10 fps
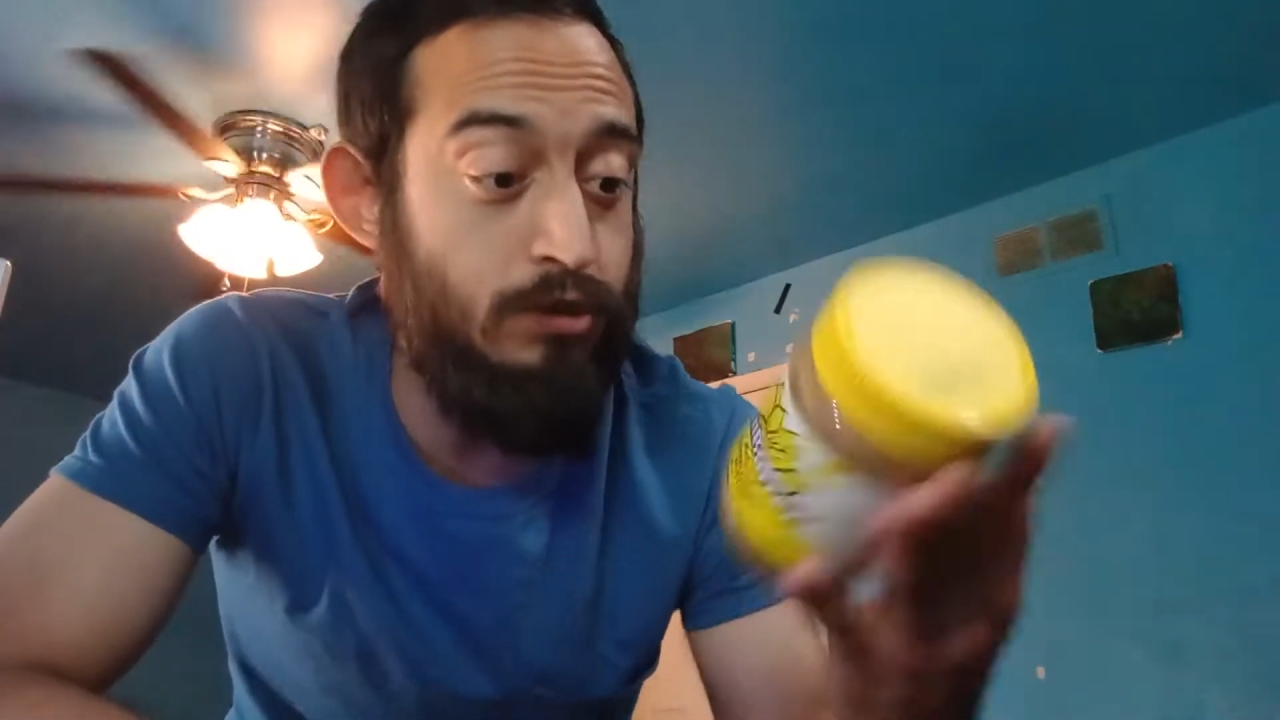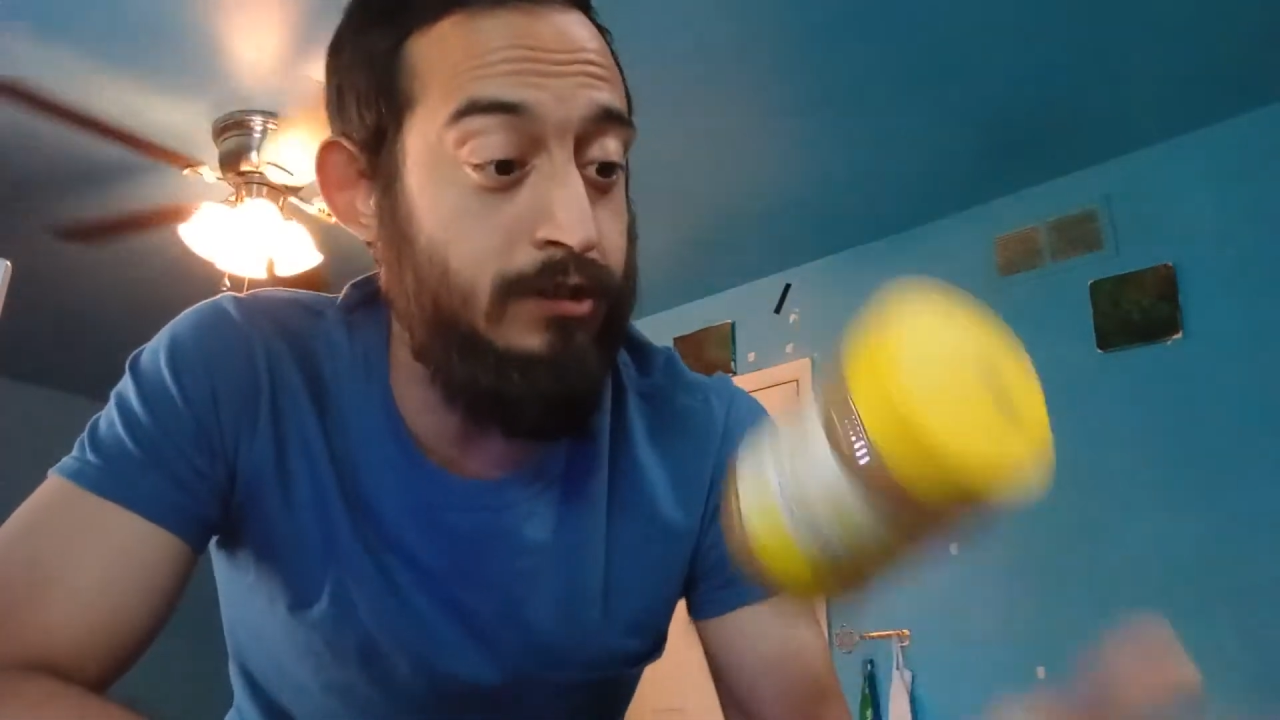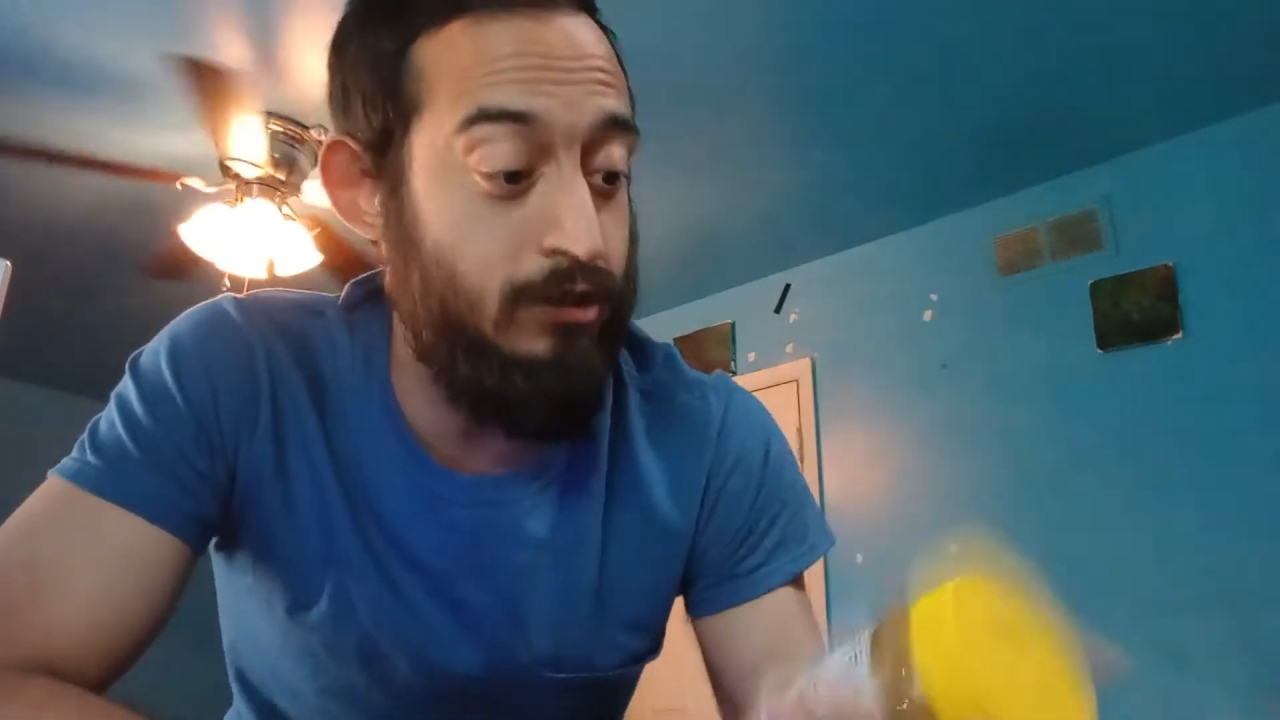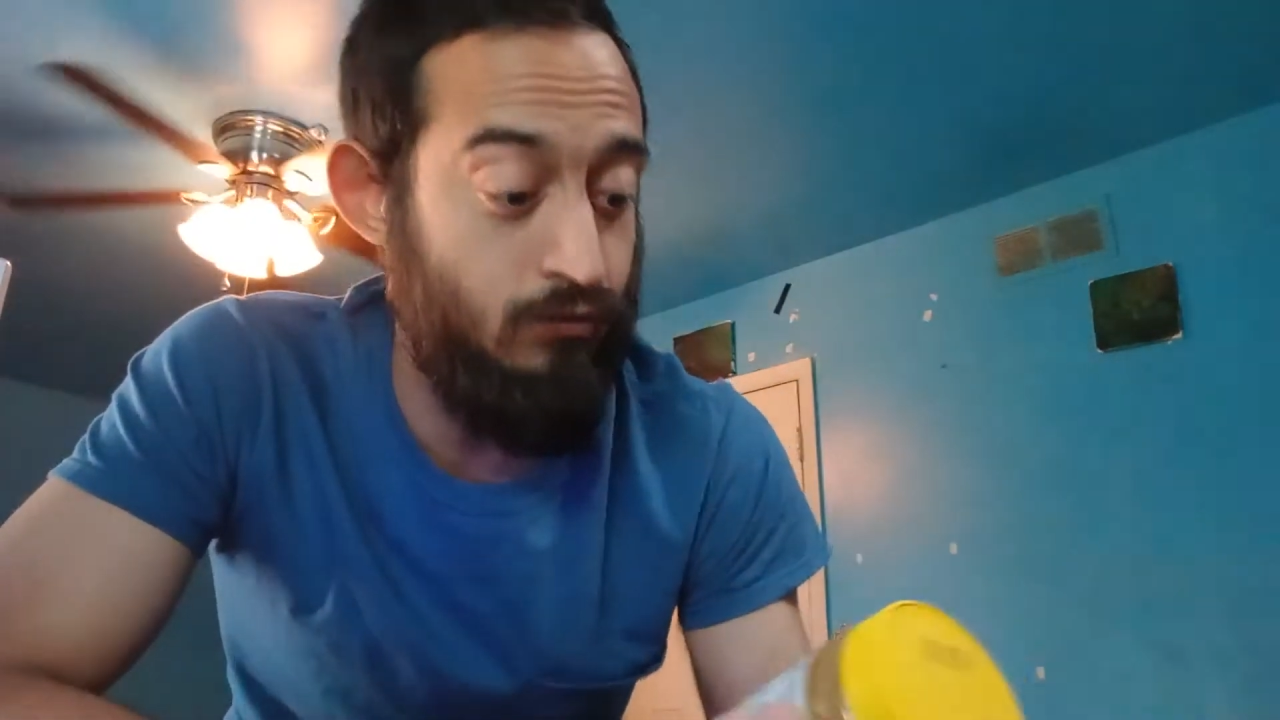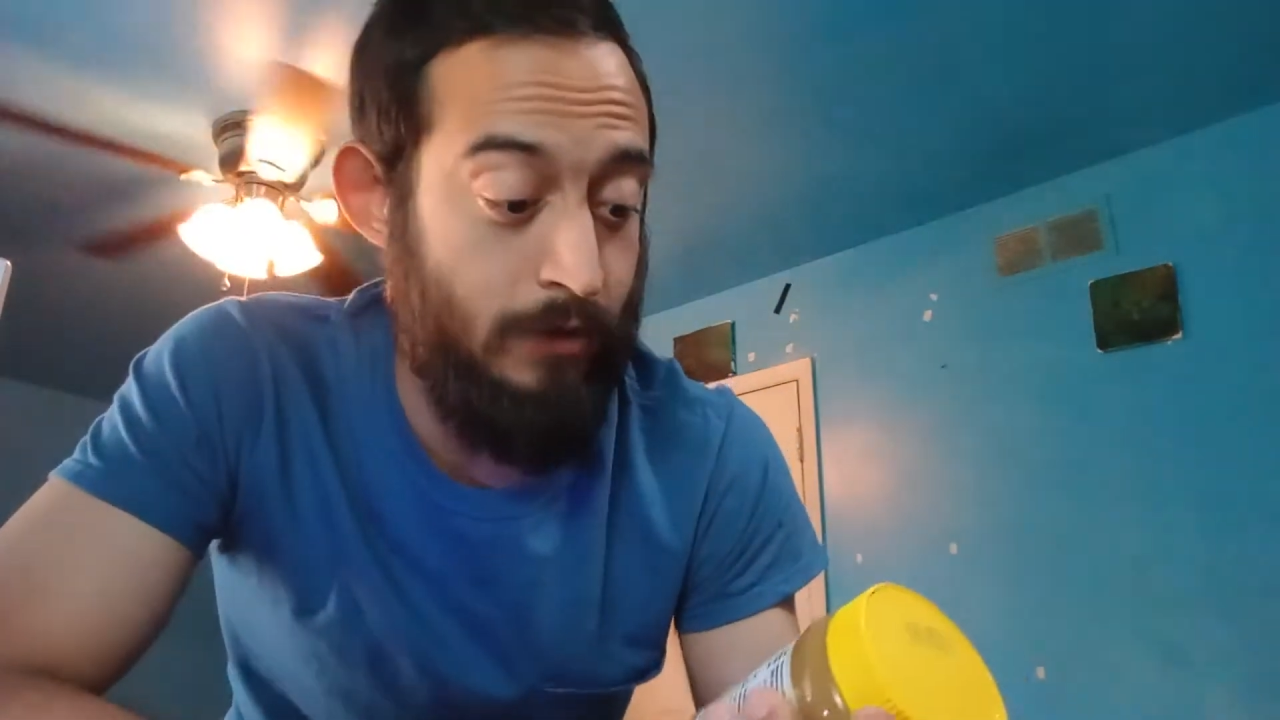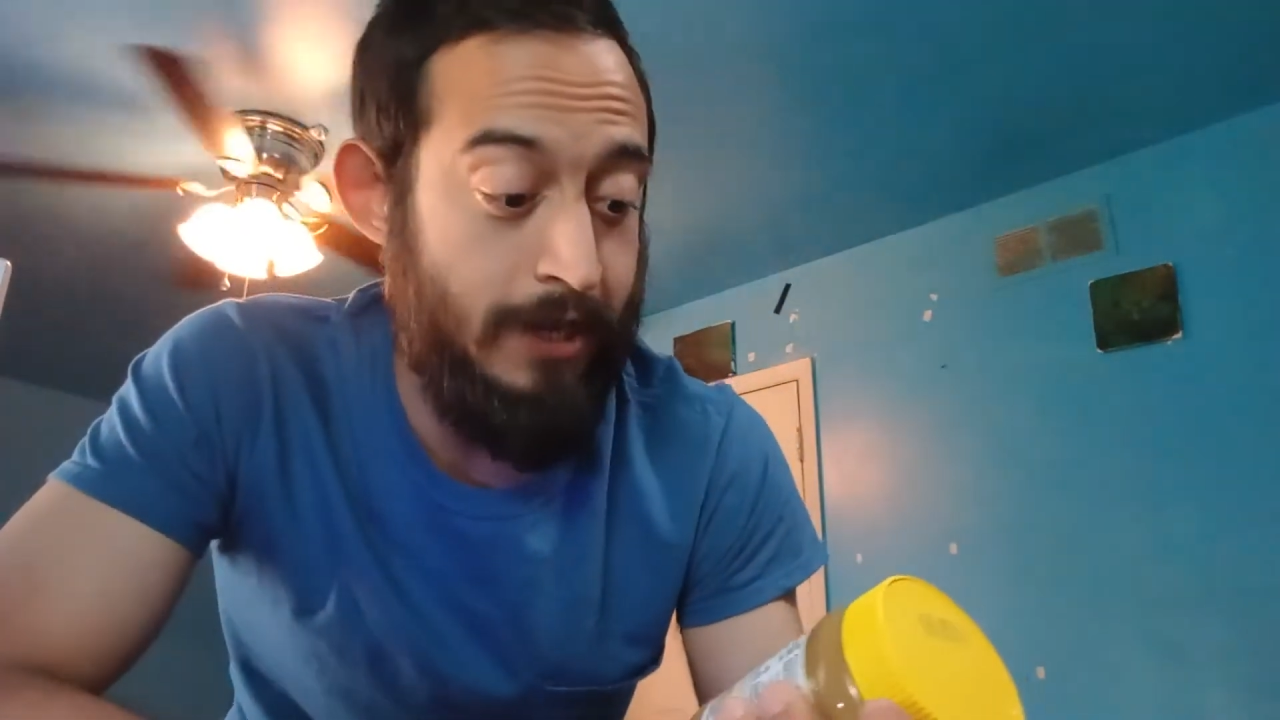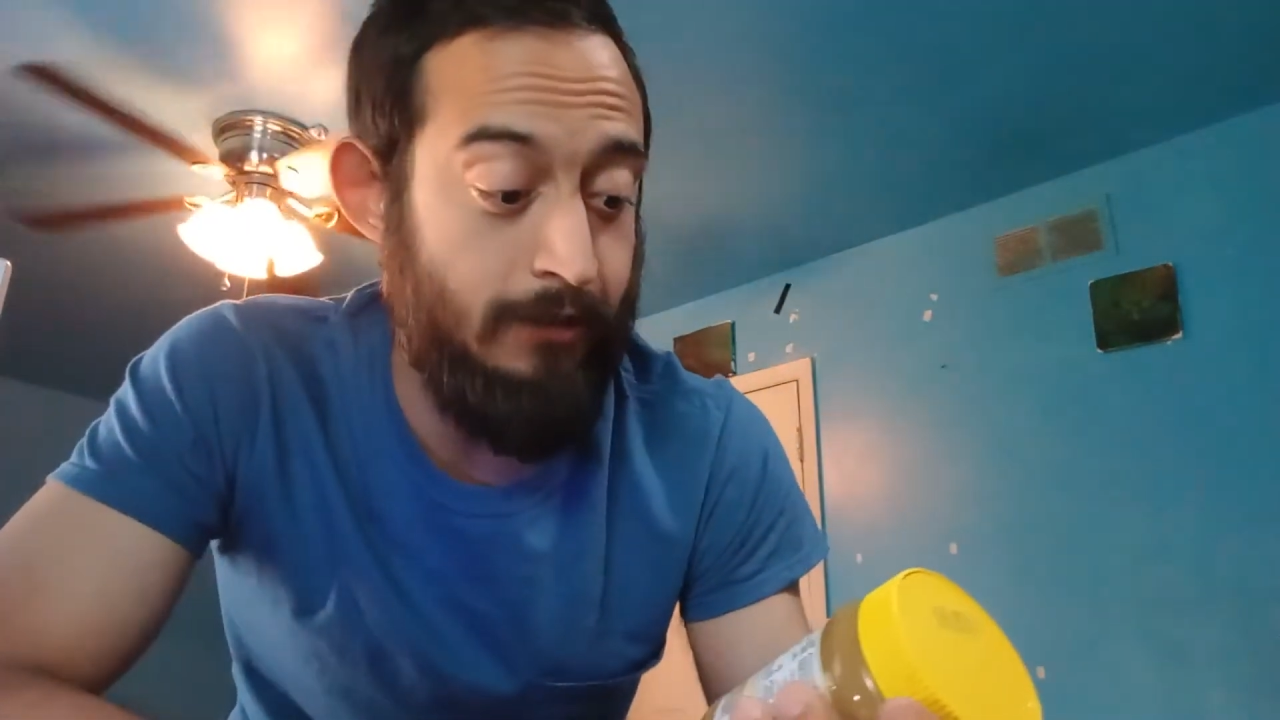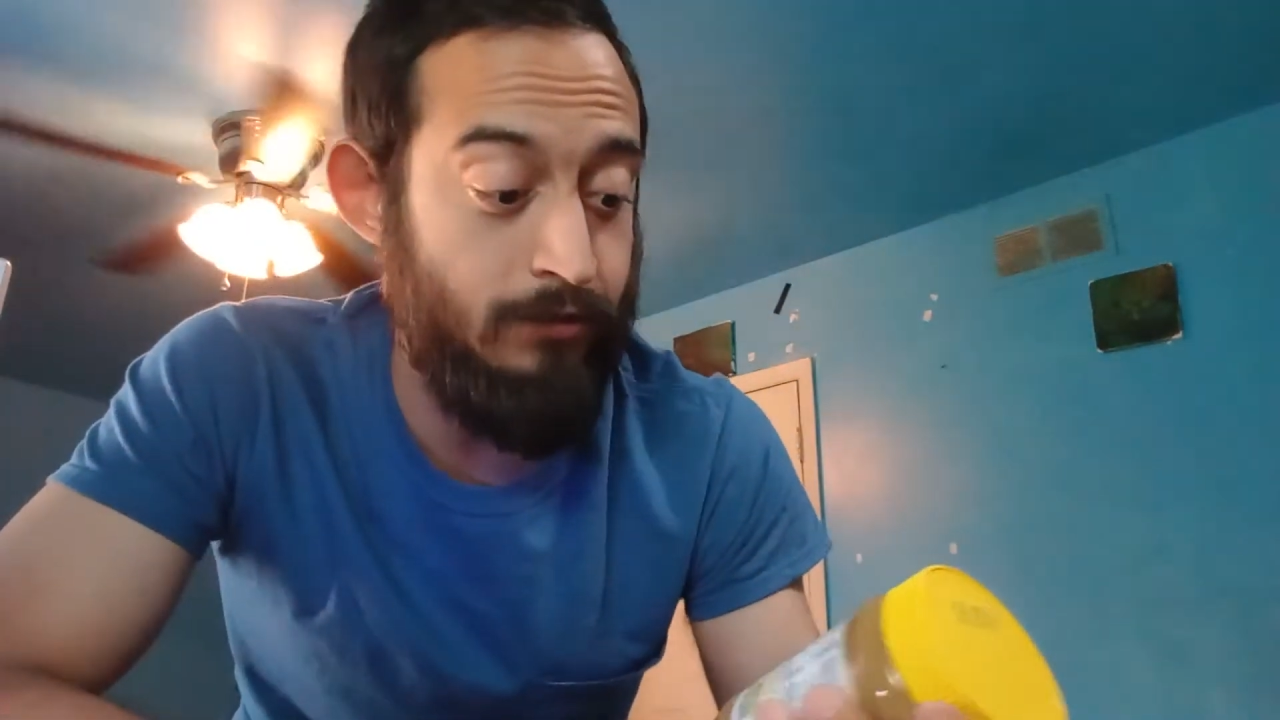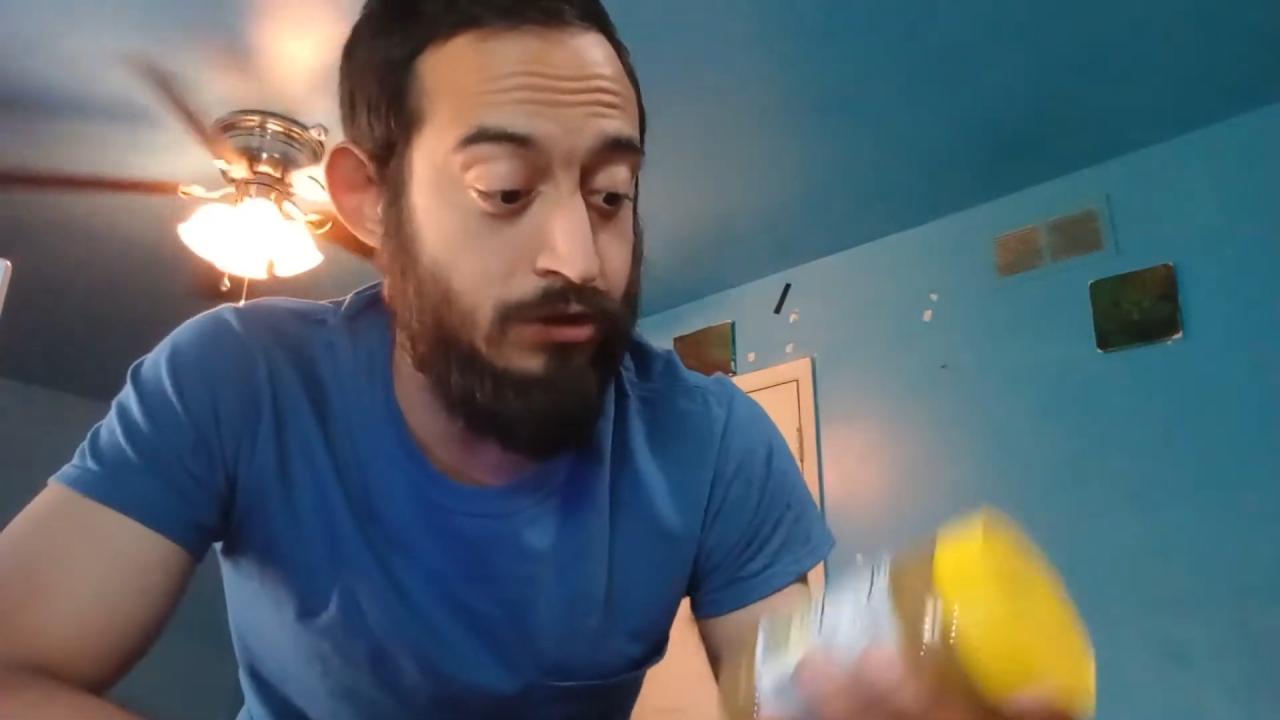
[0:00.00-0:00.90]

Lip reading: just regular